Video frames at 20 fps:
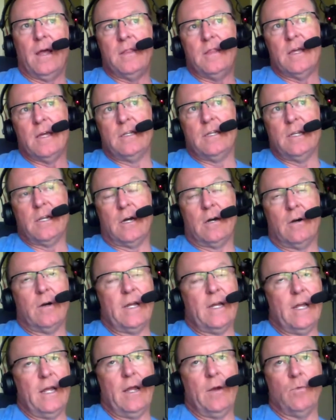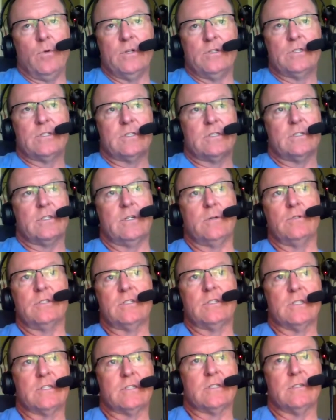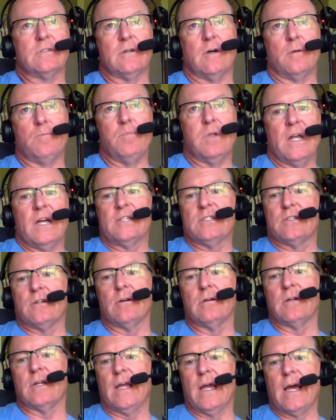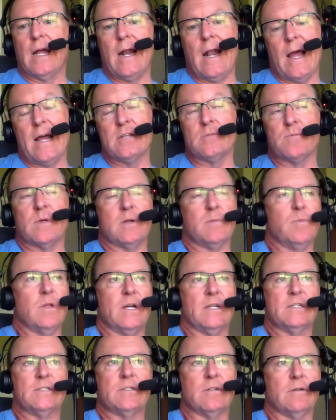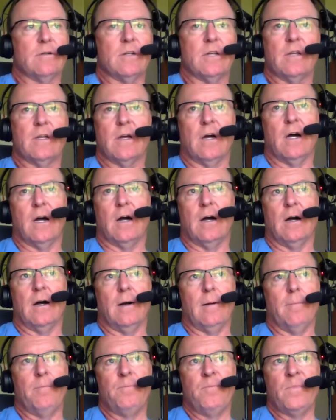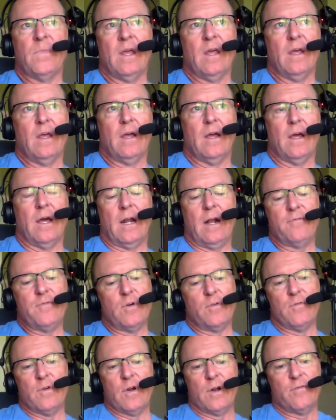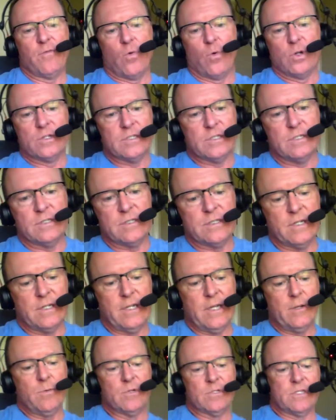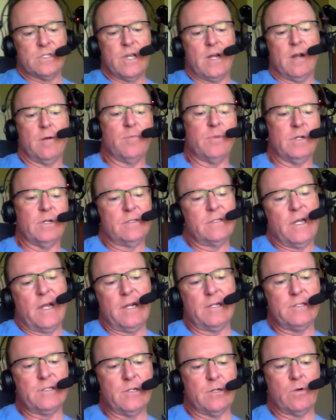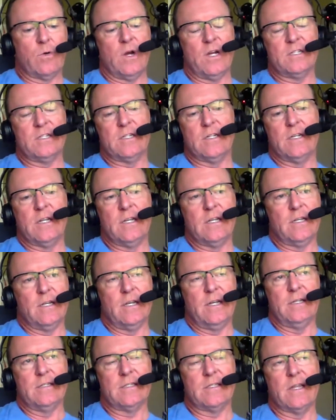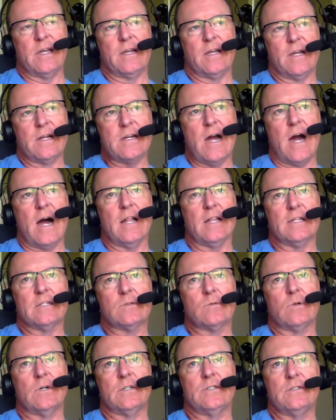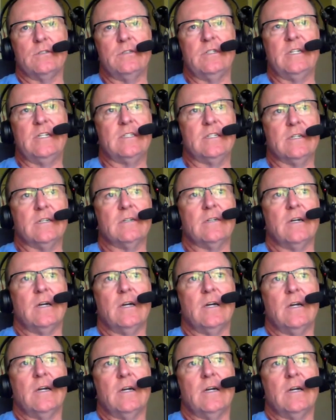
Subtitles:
And then, it was just a blessed journey, and it has been a blessed journey. And I feel very fortunate that he was there. But to answer your question, his thing in college was you need to,